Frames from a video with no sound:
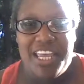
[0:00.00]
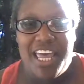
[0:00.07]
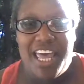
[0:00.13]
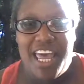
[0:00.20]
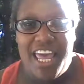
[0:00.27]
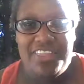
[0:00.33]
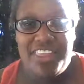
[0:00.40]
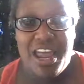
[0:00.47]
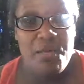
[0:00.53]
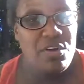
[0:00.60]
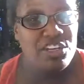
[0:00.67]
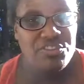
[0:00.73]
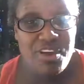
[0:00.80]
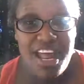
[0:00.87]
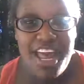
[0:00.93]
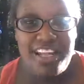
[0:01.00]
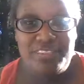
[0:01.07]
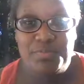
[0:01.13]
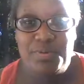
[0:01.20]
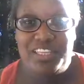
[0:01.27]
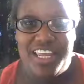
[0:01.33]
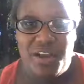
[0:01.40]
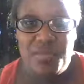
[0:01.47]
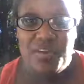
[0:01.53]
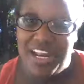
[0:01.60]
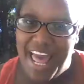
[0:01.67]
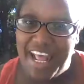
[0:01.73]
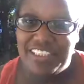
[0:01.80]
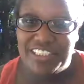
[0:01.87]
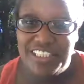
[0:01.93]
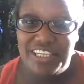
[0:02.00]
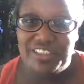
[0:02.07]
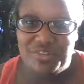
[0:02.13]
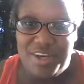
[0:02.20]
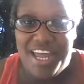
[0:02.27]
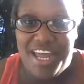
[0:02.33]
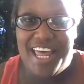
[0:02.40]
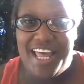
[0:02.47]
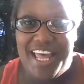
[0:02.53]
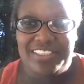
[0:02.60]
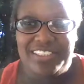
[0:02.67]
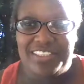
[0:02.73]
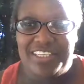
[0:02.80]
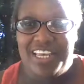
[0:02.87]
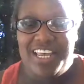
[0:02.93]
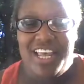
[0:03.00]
And they were dreads, but they were latch hook dreads.